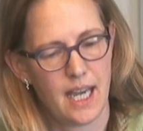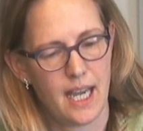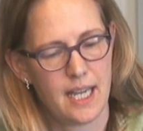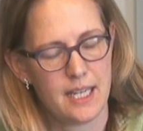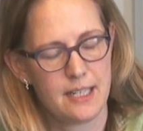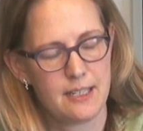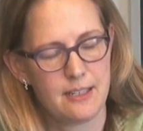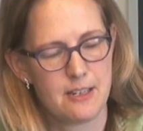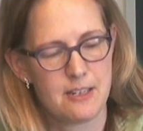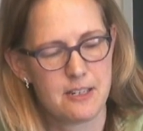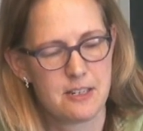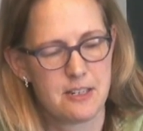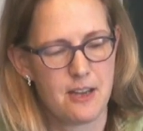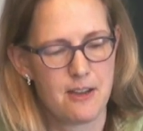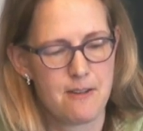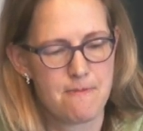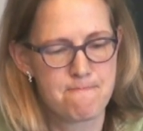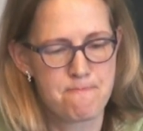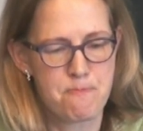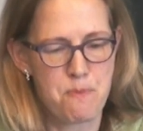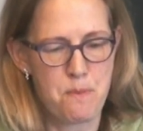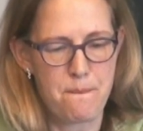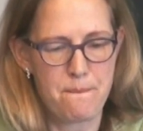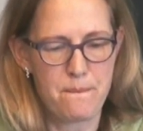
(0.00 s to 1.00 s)
And
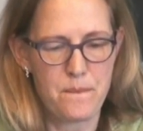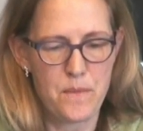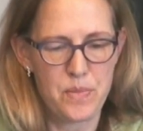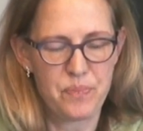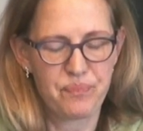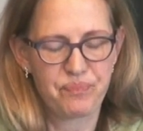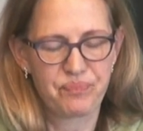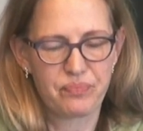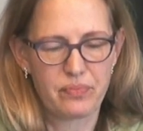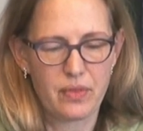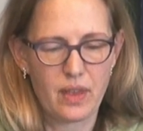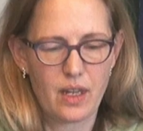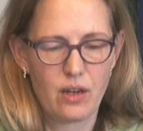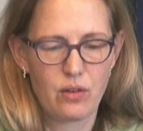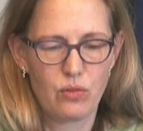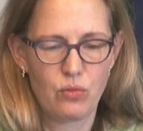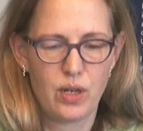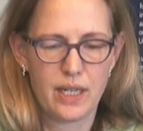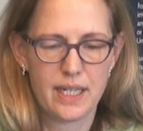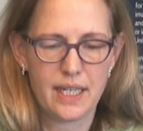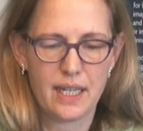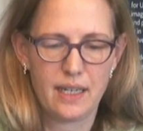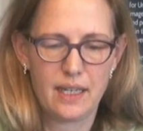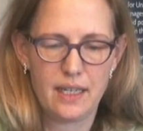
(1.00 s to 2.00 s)
um,
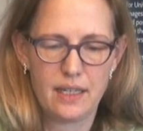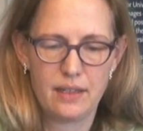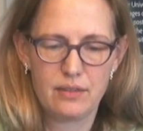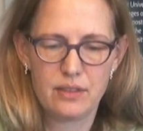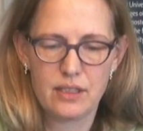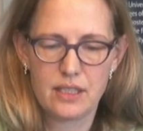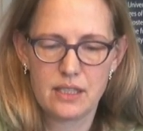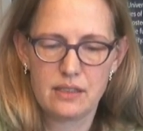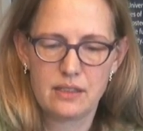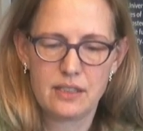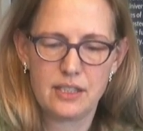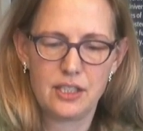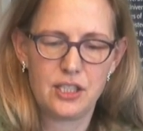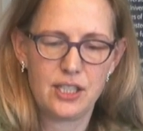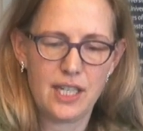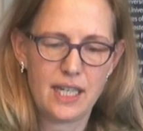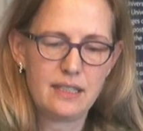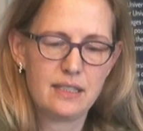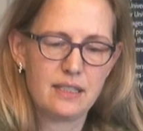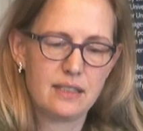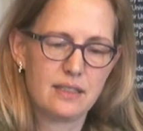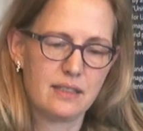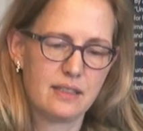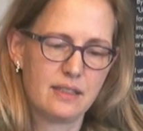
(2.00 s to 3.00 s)
what I
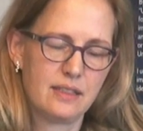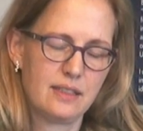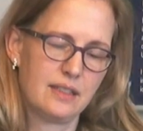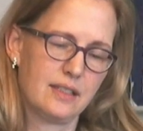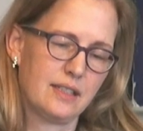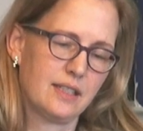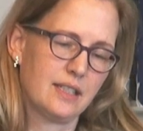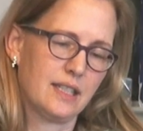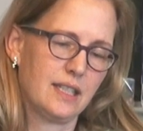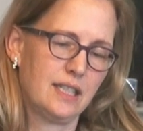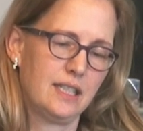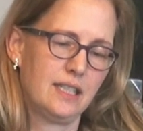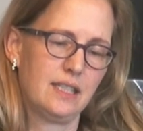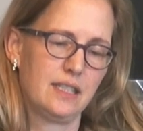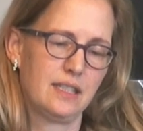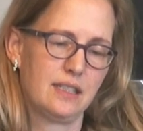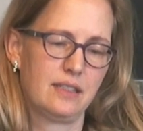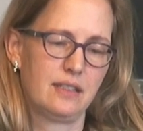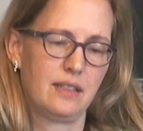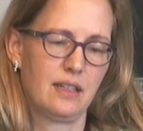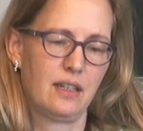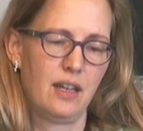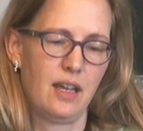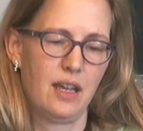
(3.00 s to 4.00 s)
suggested
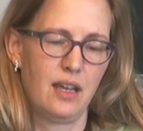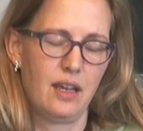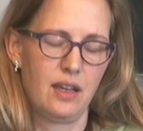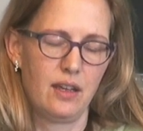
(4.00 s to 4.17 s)
is